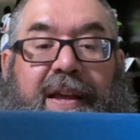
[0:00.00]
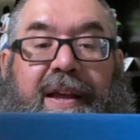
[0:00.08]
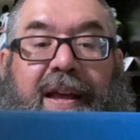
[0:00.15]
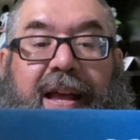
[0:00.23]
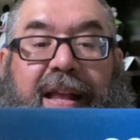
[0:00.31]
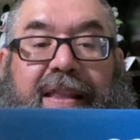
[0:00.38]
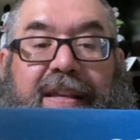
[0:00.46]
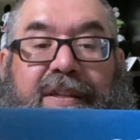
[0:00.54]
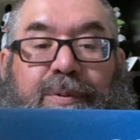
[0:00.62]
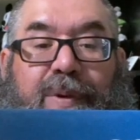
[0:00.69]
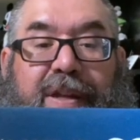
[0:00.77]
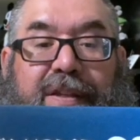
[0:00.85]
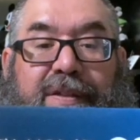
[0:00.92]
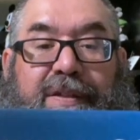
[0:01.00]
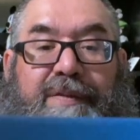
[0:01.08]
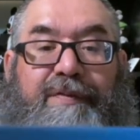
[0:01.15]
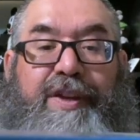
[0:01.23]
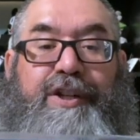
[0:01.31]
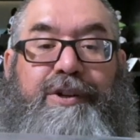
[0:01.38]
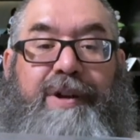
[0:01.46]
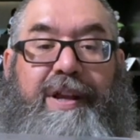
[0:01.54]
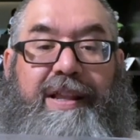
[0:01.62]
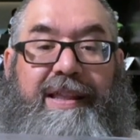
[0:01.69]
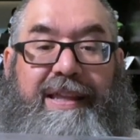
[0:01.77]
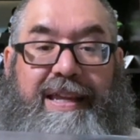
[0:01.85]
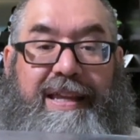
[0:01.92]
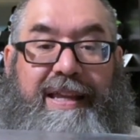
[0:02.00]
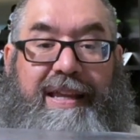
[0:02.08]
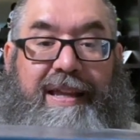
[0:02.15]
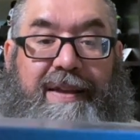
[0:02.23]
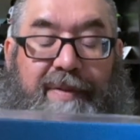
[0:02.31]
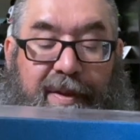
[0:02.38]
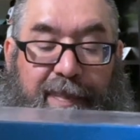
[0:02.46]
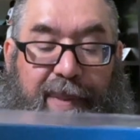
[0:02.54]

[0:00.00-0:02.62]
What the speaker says: And this one is featuring the